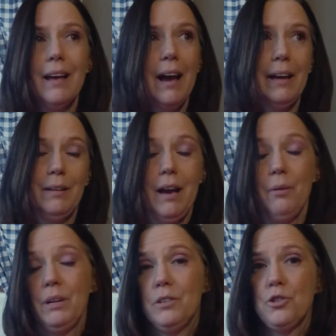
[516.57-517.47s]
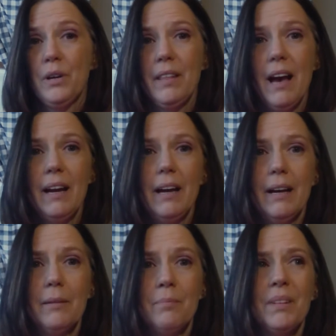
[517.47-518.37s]
I I would enjoy that.
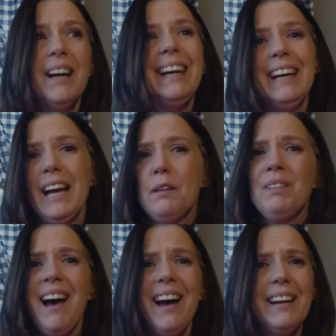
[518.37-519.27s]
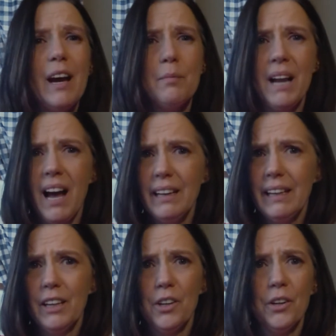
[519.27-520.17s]
Um, again, I'm not I'm not
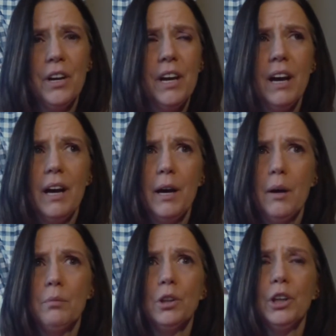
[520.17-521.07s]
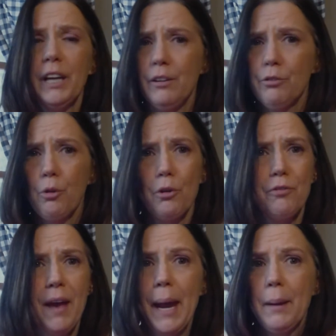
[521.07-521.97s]
here um, looking for
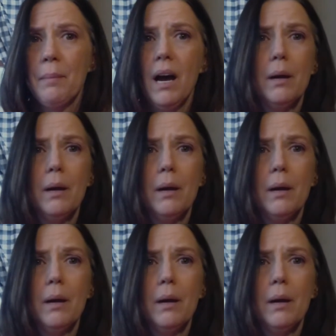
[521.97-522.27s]
fame.